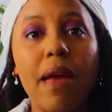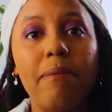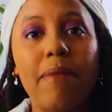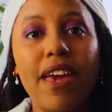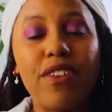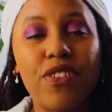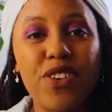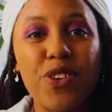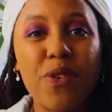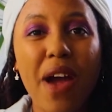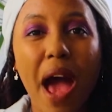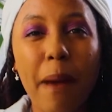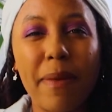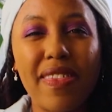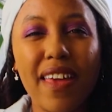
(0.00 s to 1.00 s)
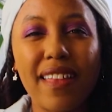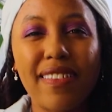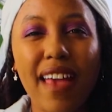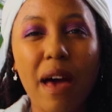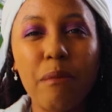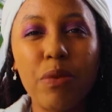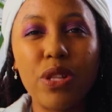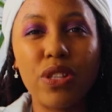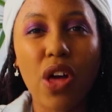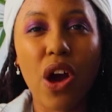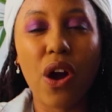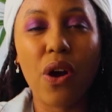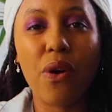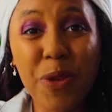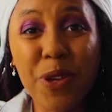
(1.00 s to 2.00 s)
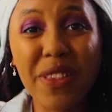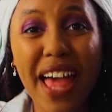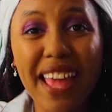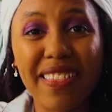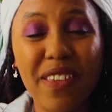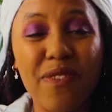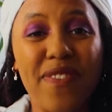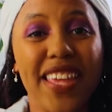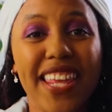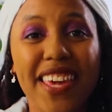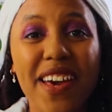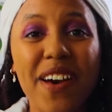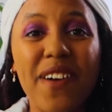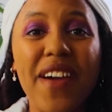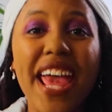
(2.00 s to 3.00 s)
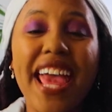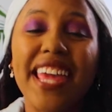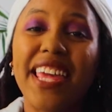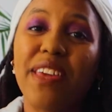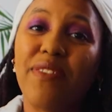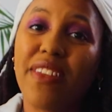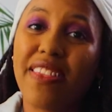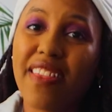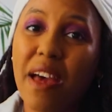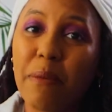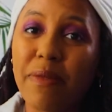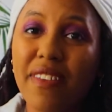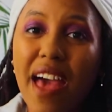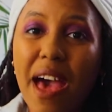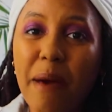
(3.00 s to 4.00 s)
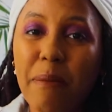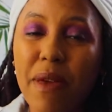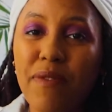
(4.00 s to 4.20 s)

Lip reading: Make sure you comment that down below. If you liked the video, give it a thumbs up.